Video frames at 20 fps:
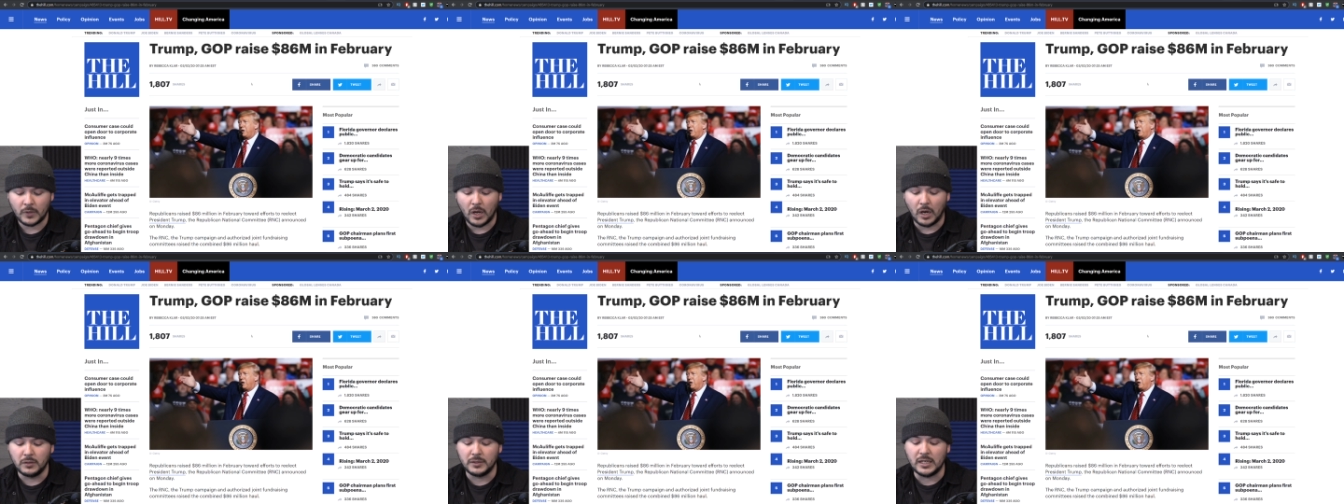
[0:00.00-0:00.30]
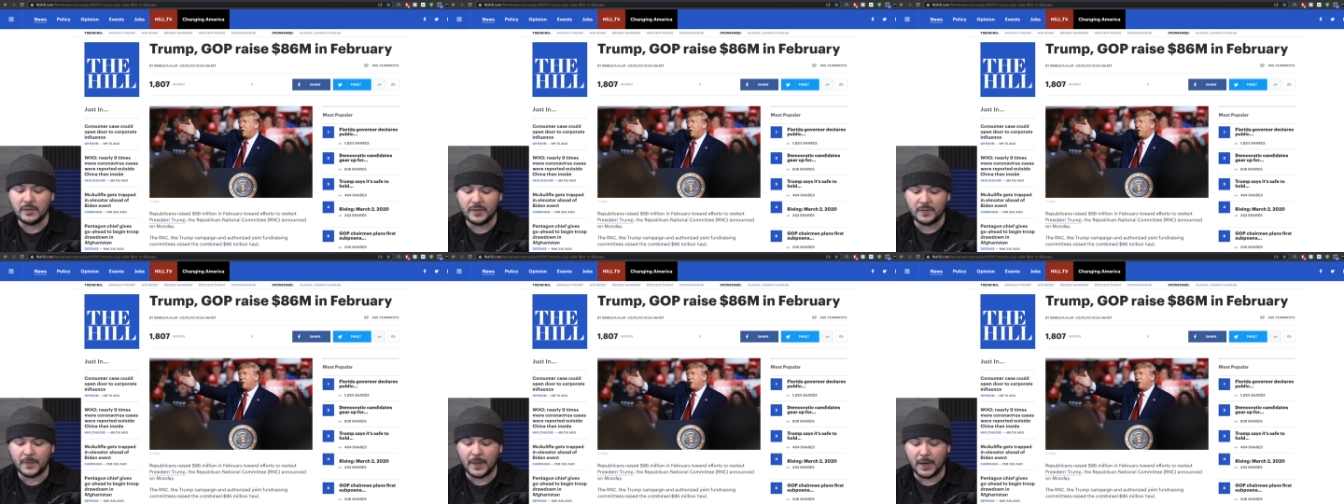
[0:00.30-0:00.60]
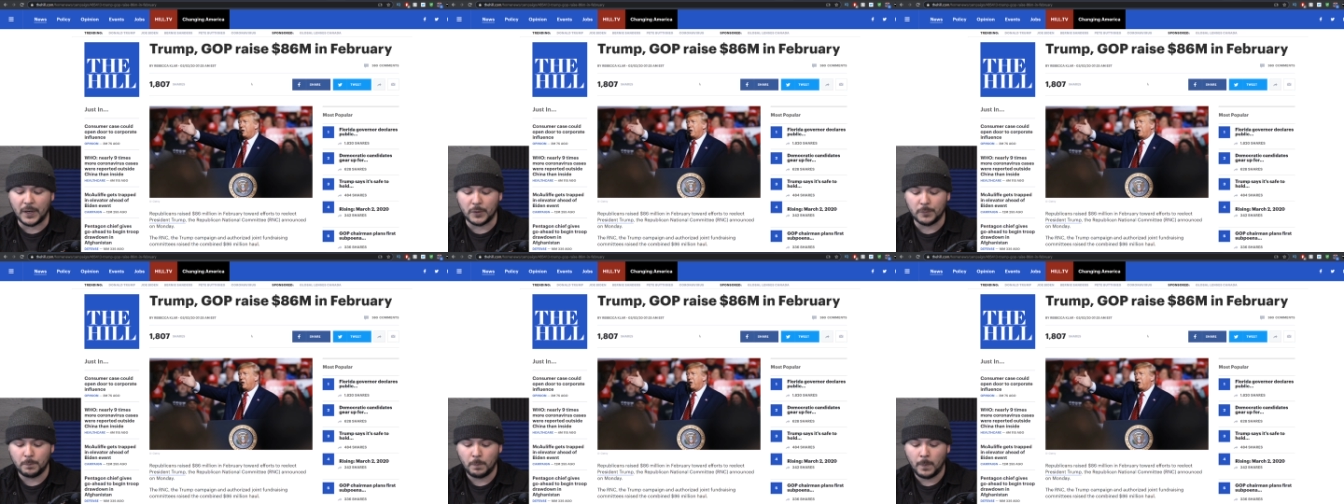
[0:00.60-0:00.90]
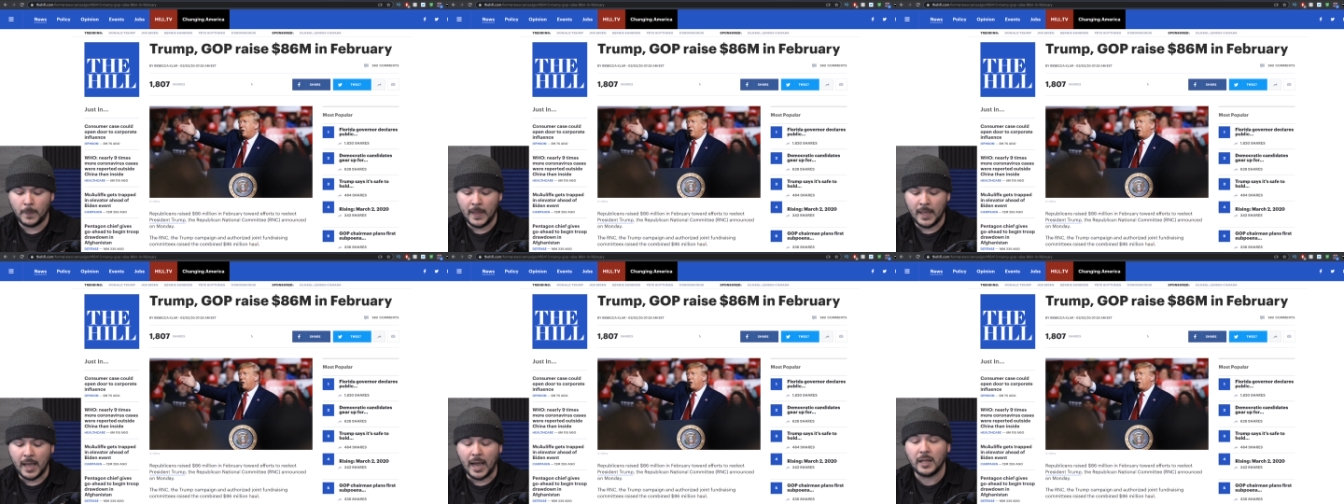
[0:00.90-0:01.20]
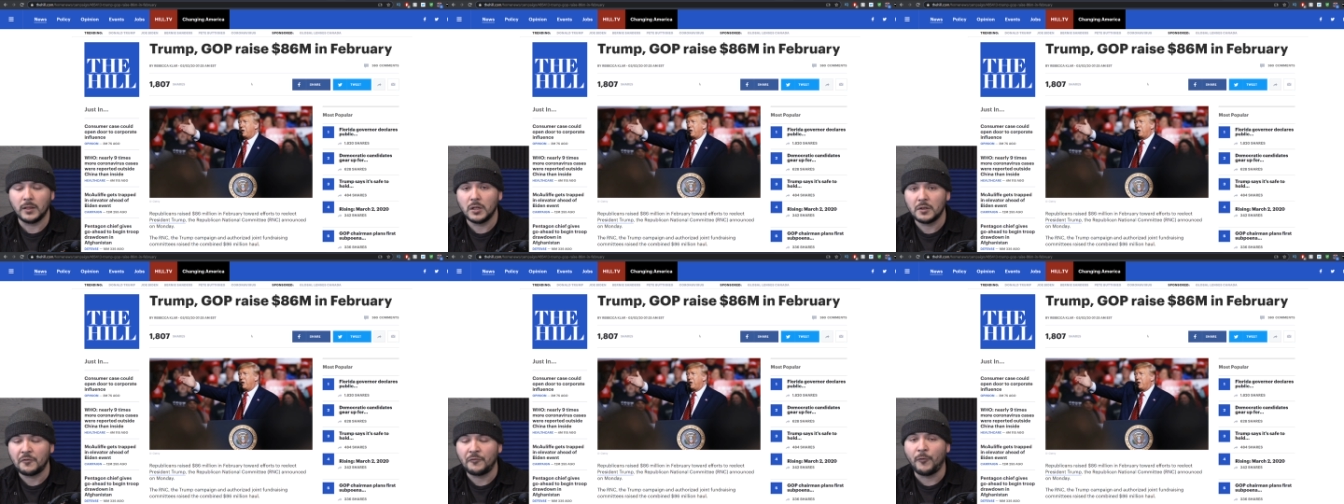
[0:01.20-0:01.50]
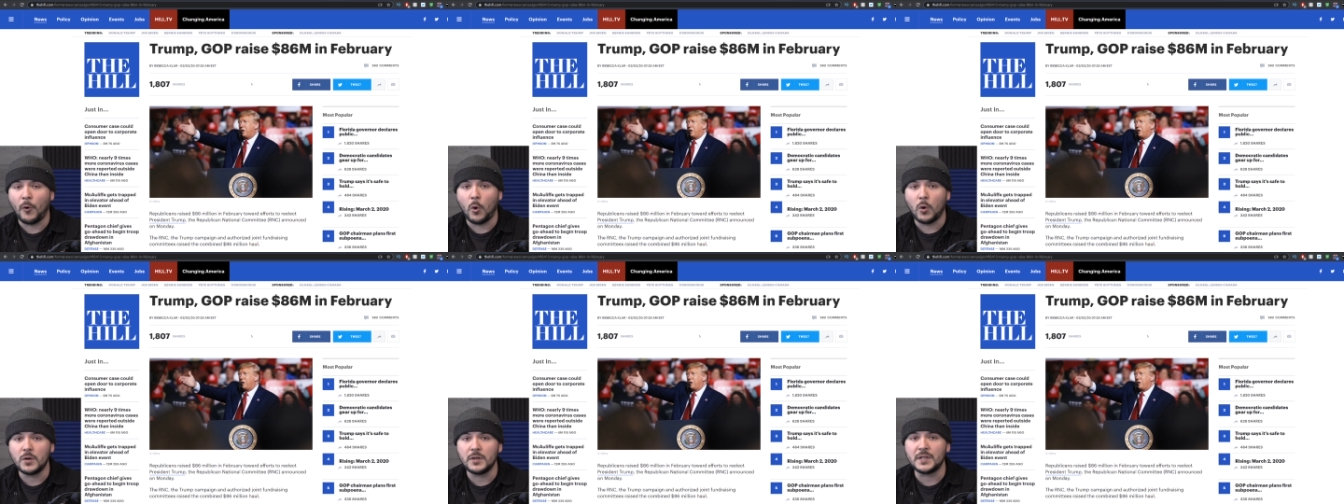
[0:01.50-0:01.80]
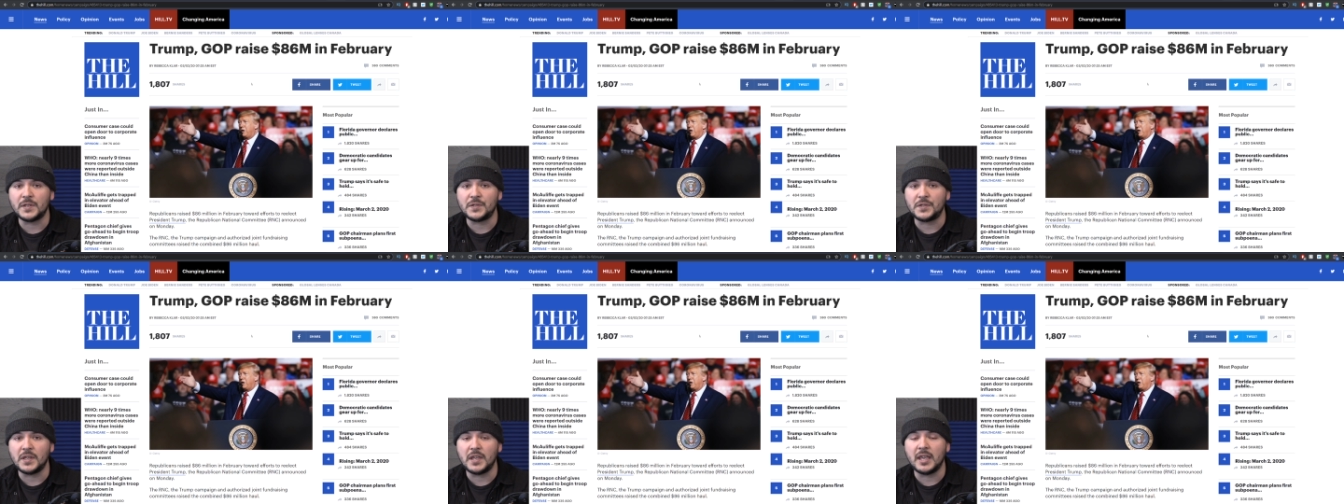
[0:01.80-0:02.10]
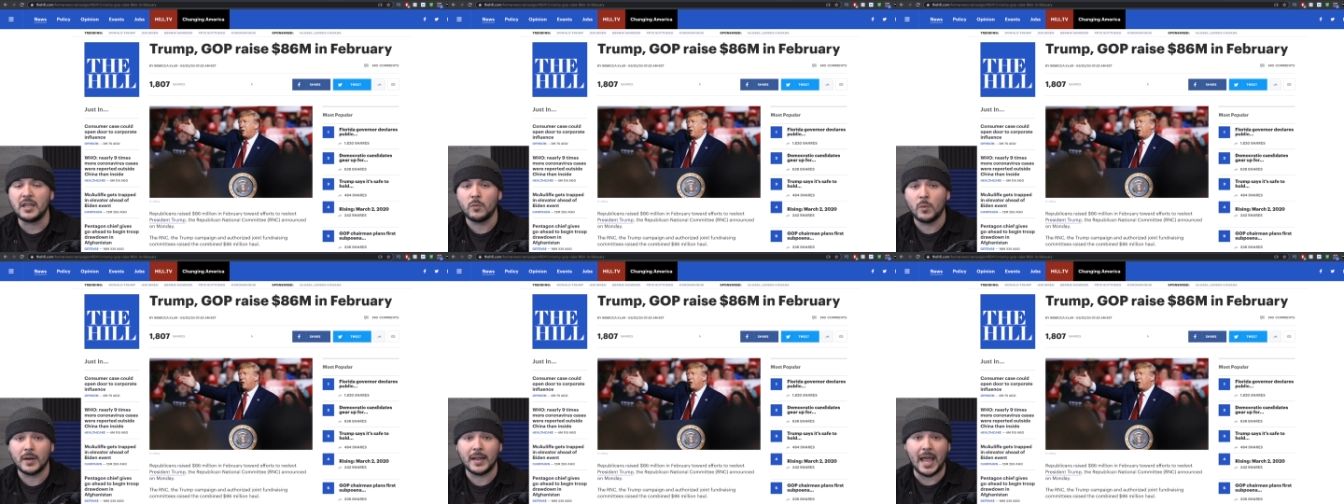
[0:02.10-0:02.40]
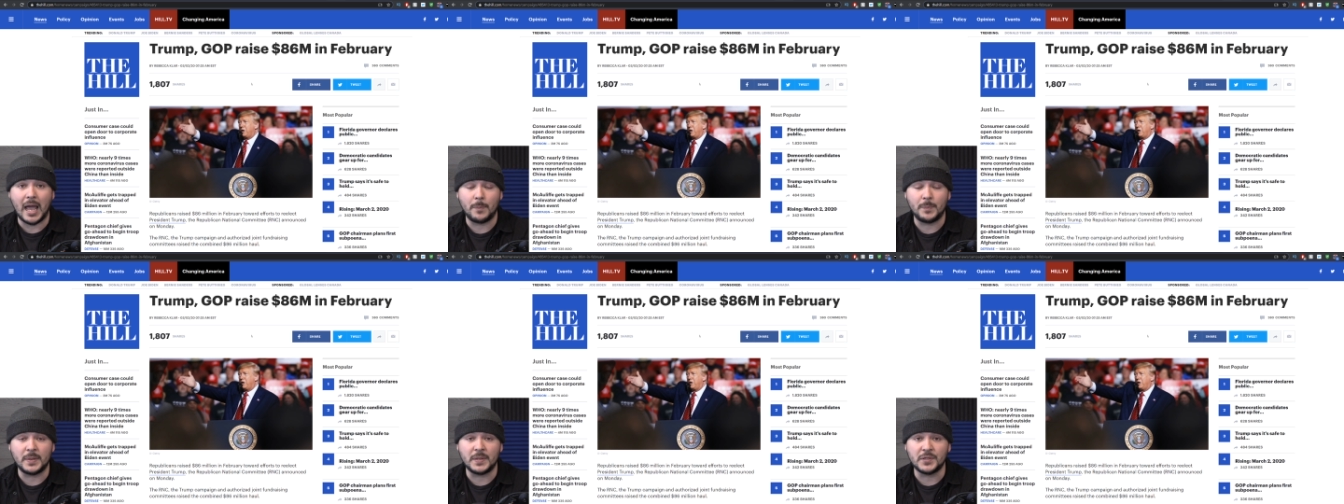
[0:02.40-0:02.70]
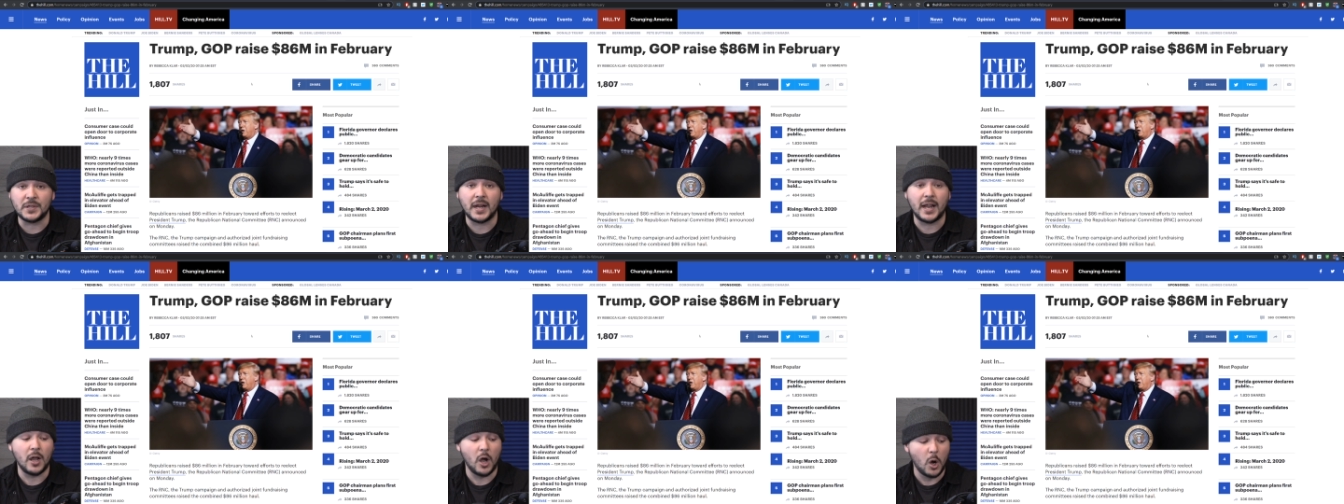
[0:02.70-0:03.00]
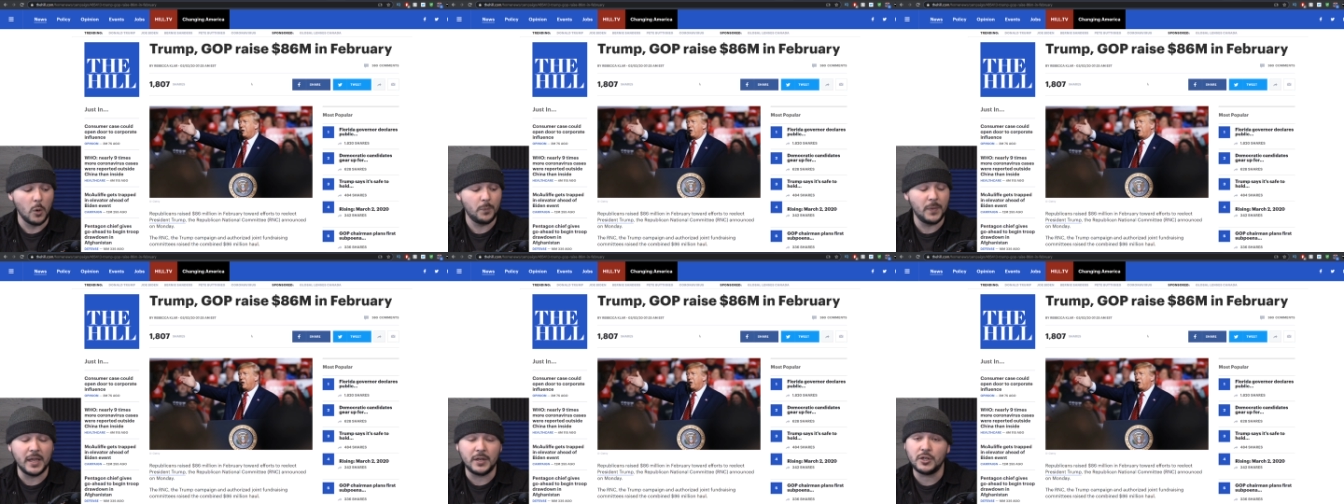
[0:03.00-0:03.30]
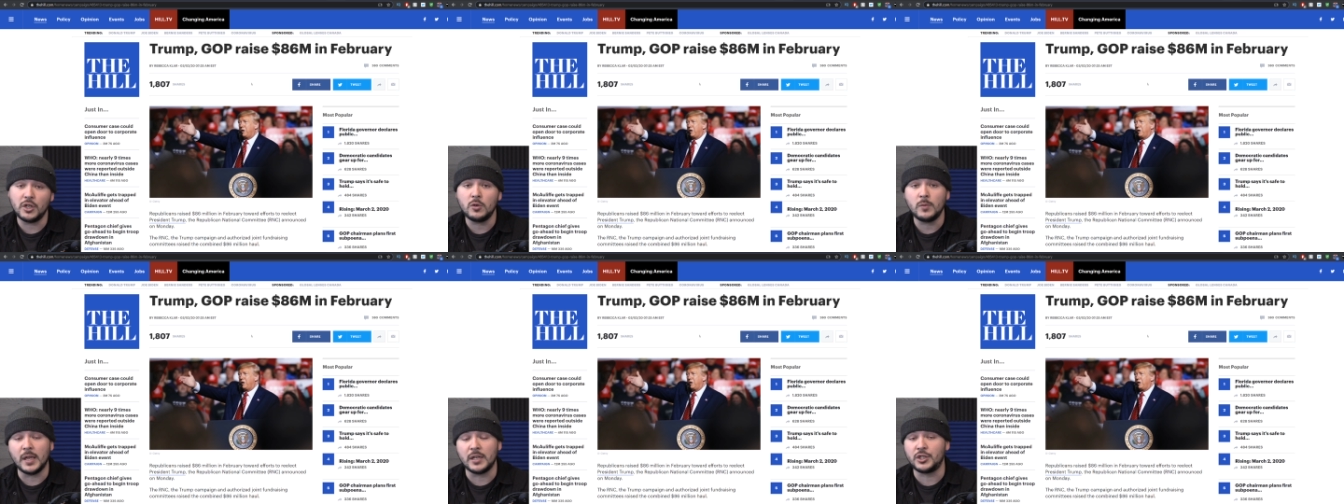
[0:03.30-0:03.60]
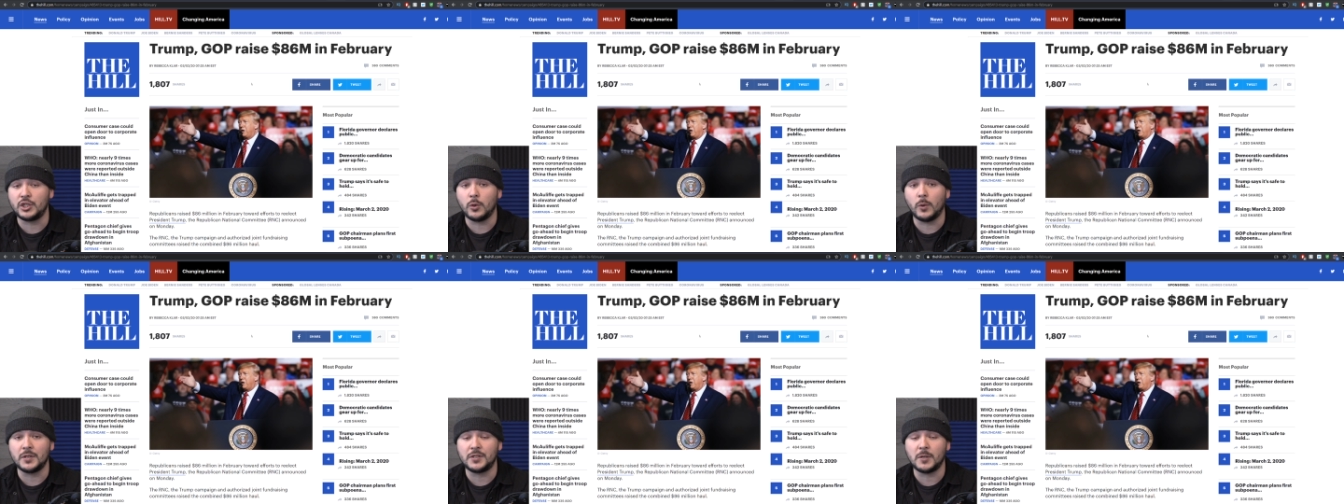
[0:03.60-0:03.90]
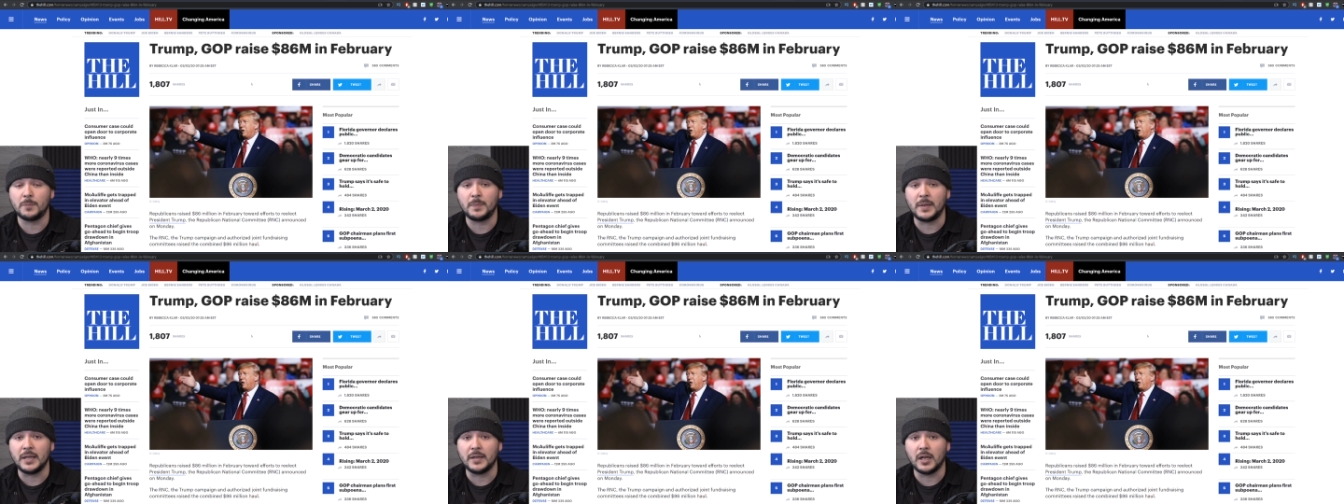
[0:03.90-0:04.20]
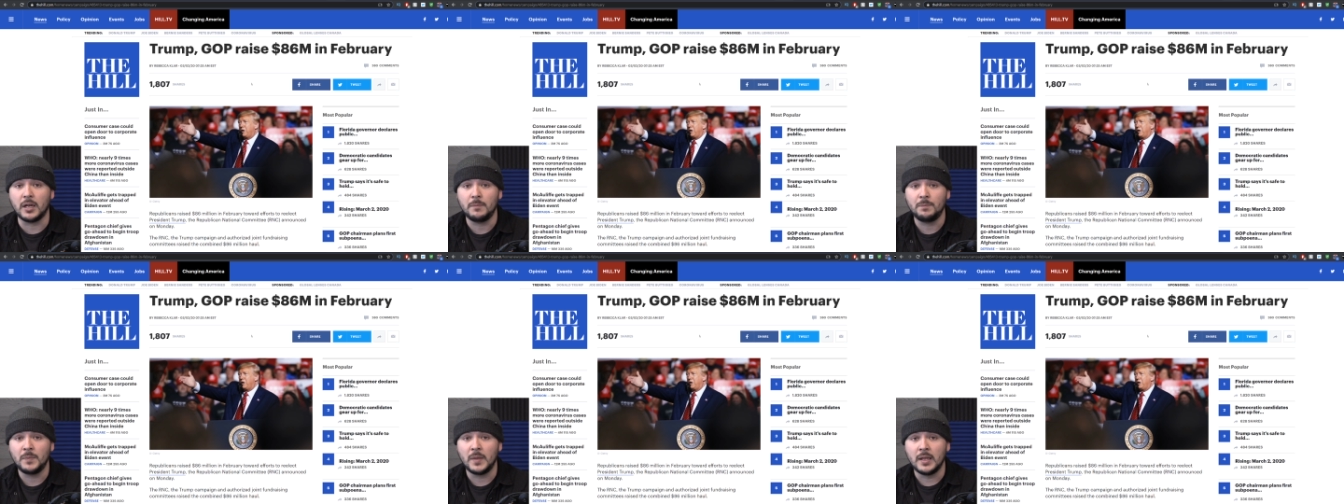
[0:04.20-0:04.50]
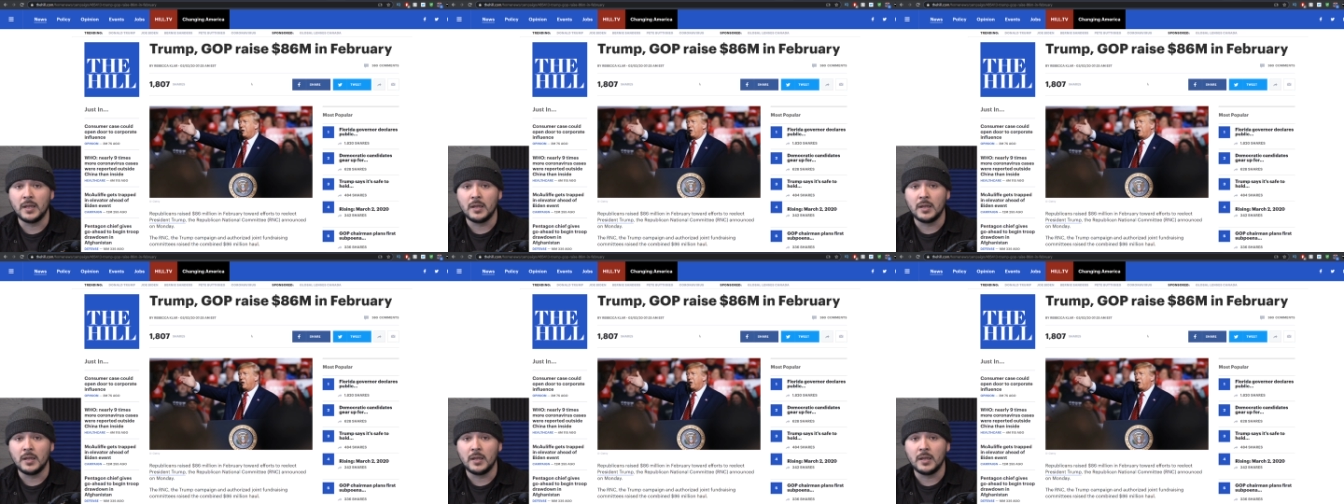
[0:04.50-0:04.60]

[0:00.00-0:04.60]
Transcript: I'll leave it there. I look forward to seeing what happens, and I hope they do issue a subpoena